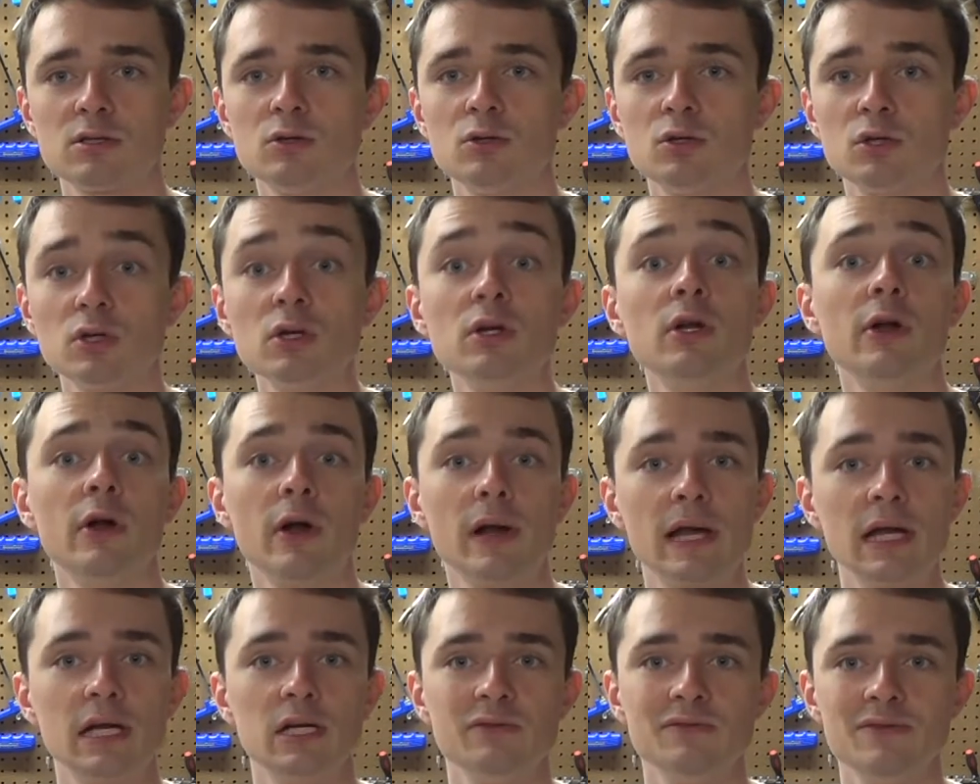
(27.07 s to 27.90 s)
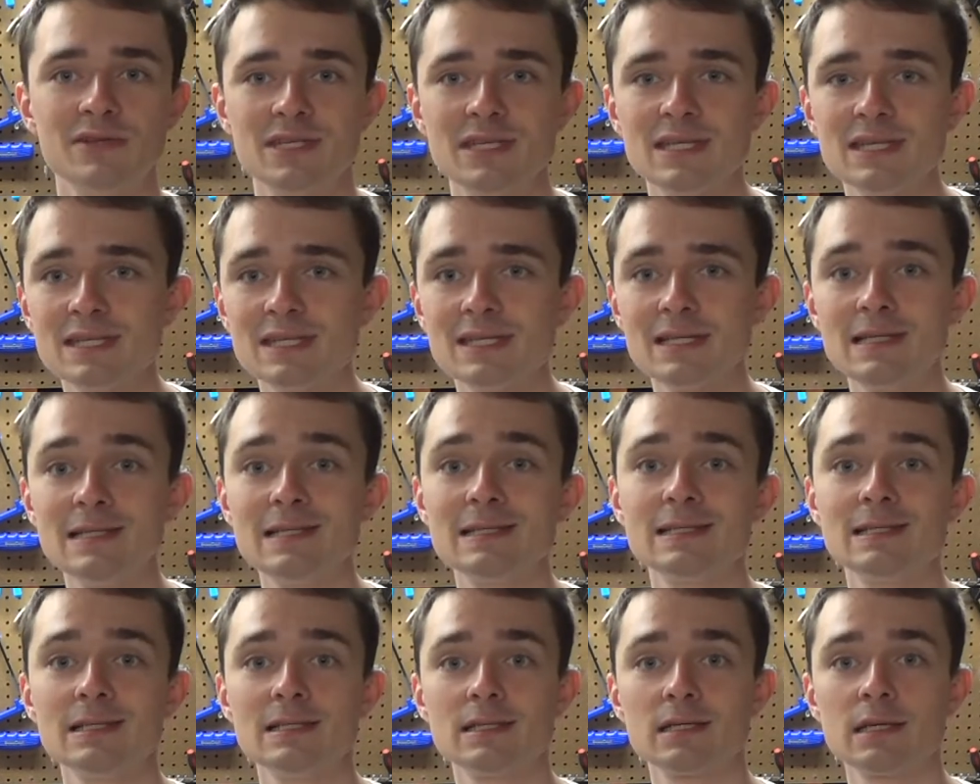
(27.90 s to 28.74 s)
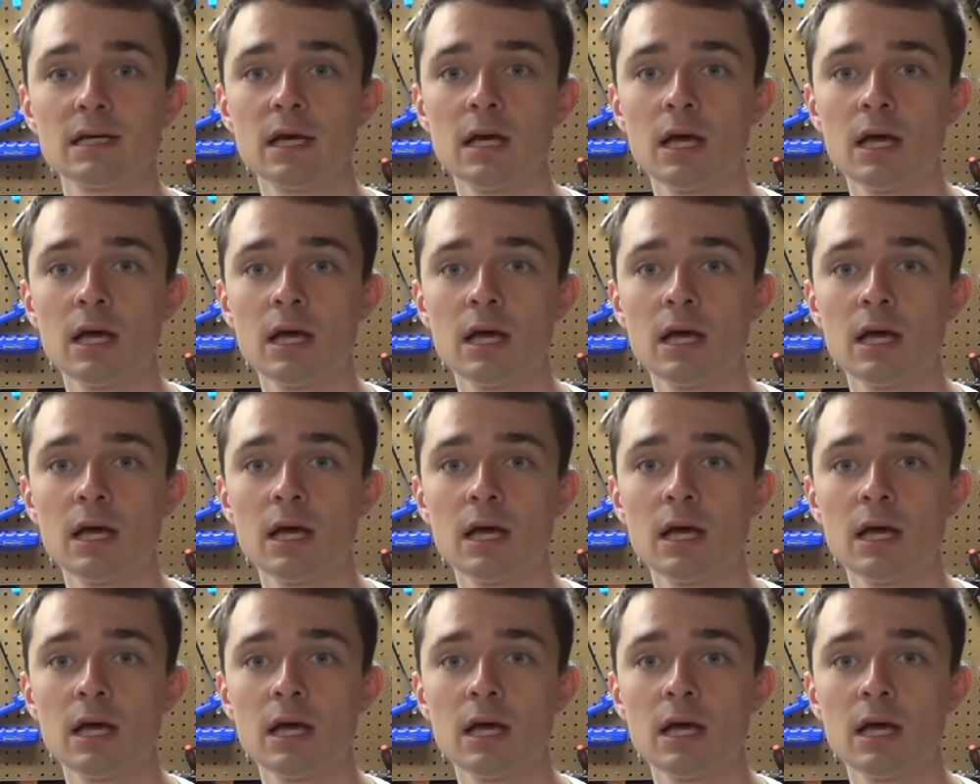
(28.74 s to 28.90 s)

usually during HVZ seasons.